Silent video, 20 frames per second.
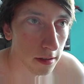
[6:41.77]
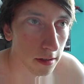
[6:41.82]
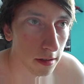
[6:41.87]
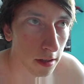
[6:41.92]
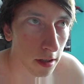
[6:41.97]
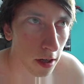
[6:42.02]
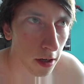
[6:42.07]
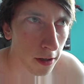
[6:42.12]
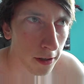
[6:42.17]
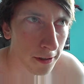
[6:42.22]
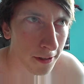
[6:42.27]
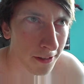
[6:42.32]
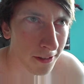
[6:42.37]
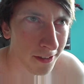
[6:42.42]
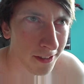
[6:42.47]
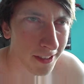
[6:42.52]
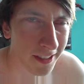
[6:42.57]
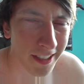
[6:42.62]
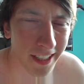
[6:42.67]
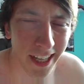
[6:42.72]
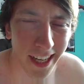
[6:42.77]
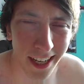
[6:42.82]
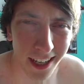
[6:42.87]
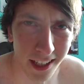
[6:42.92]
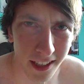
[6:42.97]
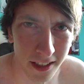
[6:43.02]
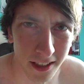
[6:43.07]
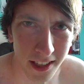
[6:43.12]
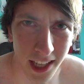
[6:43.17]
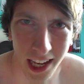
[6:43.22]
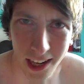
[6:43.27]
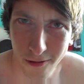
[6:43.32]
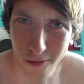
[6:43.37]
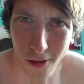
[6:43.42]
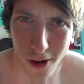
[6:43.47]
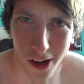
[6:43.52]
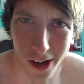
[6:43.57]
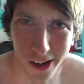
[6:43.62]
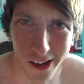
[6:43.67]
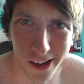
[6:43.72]
hard to get out of that
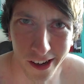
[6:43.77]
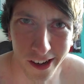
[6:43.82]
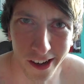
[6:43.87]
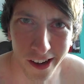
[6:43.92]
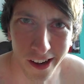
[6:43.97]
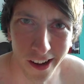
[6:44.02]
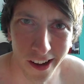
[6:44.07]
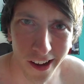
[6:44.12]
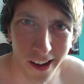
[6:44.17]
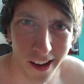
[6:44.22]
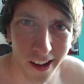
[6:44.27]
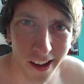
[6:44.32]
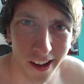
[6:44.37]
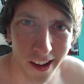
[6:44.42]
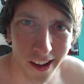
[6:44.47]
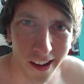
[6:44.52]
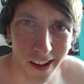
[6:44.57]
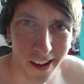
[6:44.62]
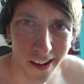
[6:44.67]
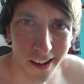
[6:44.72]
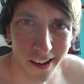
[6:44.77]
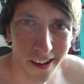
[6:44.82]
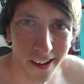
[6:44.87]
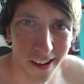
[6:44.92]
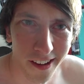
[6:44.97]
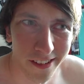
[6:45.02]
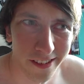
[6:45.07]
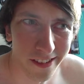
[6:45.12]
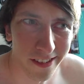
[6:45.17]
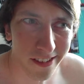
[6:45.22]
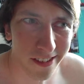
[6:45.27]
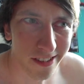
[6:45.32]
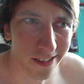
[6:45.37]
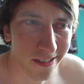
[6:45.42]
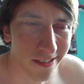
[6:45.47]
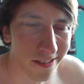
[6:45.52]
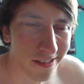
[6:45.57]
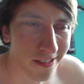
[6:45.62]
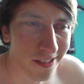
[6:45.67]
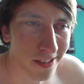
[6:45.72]
rut and
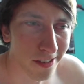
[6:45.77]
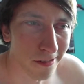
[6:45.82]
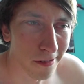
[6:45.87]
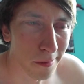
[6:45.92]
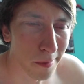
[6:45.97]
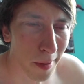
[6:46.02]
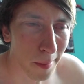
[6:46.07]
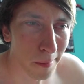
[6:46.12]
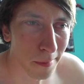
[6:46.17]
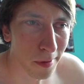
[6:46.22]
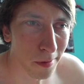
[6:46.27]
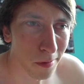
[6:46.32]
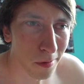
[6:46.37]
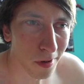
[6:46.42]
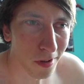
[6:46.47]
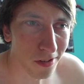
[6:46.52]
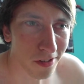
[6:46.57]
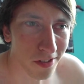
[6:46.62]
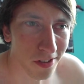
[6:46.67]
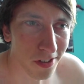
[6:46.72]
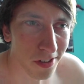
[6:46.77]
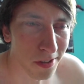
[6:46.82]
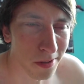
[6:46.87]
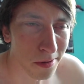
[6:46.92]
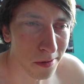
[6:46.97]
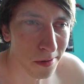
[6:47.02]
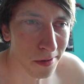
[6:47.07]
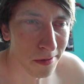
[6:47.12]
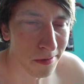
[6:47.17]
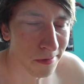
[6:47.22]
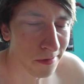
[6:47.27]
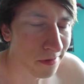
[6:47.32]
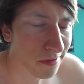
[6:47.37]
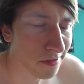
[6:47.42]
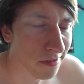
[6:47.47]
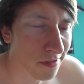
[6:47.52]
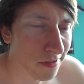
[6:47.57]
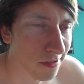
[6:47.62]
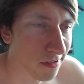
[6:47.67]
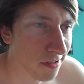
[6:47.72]
to remember what to do and,
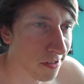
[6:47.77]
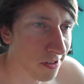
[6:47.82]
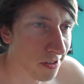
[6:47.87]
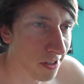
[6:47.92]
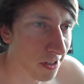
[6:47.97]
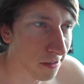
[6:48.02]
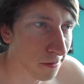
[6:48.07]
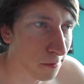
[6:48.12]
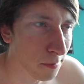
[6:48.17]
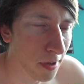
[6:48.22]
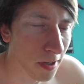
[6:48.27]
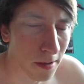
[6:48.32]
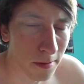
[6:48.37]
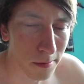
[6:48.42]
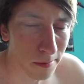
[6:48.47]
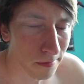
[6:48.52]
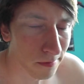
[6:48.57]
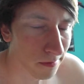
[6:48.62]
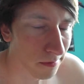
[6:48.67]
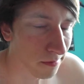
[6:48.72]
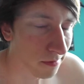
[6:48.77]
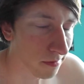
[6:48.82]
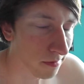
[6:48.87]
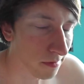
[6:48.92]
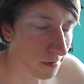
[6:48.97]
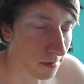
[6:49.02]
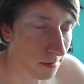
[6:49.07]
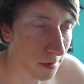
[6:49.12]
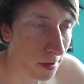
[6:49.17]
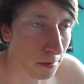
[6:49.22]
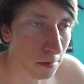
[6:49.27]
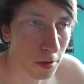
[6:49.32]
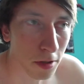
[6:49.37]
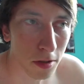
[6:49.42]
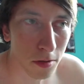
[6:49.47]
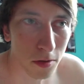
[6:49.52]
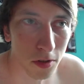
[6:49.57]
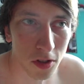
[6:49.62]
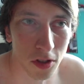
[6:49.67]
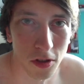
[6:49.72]
stuff. But I'm I'm
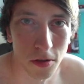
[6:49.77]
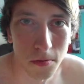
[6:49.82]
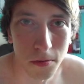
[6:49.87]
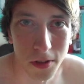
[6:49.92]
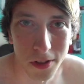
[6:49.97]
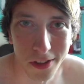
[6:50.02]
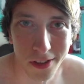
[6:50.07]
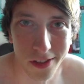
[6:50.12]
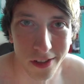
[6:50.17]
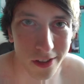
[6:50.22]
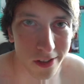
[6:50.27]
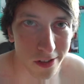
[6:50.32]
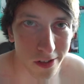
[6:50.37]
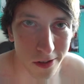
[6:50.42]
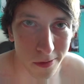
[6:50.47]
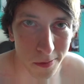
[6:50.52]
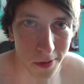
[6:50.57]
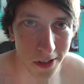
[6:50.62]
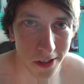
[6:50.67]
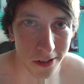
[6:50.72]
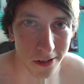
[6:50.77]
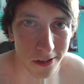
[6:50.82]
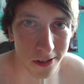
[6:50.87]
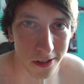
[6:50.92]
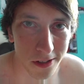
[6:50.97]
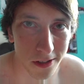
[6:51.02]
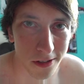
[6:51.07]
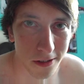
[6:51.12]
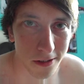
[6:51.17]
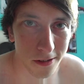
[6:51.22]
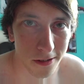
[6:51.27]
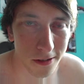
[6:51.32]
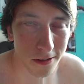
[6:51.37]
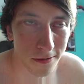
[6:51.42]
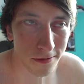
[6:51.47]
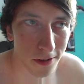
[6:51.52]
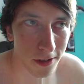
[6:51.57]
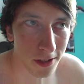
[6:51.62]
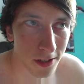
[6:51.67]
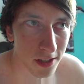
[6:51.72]
going to assume that this is just because it's
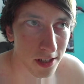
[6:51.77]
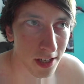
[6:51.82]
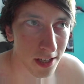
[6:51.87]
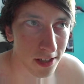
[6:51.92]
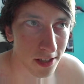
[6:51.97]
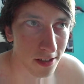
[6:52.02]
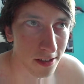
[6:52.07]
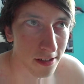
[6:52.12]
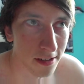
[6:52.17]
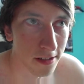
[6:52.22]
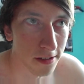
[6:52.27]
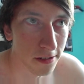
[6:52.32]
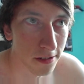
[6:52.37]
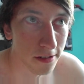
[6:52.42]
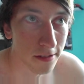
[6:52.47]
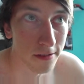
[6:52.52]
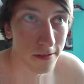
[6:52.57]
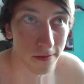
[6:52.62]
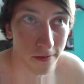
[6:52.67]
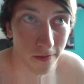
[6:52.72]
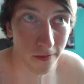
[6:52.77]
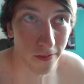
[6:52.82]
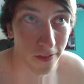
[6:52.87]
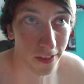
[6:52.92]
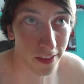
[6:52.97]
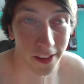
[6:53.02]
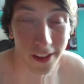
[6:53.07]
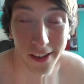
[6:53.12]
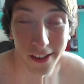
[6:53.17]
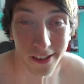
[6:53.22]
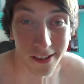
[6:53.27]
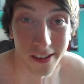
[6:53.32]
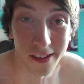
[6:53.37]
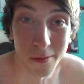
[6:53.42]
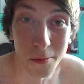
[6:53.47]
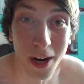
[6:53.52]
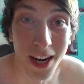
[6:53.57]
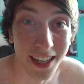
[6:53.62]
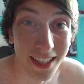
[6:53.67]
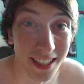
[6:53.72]
the first lesson and this
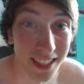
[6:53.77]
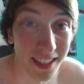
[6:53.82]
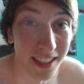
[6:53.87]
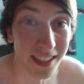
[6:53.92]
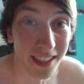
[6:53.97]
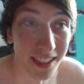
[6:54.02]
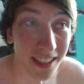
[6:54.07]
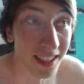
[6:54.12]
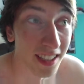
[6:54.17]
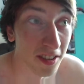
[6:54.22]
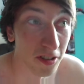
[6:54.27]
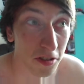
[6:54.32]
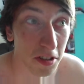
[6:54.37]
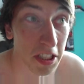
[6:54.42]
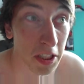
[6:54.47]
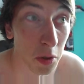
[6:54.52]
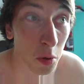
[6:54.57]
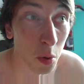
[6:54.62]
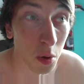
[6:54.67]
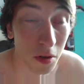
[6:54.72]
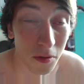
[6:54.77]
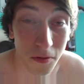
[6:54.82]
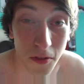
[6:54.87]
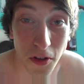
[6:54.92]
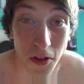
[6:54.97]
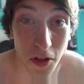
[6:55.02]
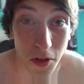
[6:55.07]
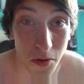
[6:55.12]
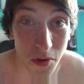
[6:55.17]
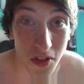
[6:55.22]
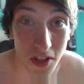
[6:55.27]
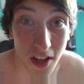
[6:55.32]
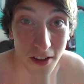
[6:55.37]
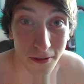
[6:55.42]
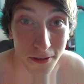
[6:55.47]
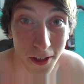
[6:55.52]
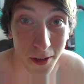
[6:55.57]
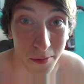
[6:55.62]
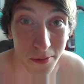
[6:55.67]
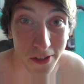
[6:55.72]
is where literally all of the new
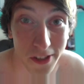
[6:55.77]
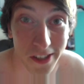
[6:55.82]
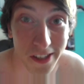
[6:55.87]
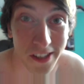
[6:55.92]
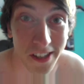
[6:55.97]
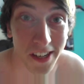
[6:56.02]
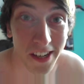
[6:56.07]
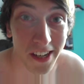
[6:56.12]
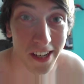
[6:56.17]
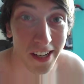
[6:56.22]
stuff comes in.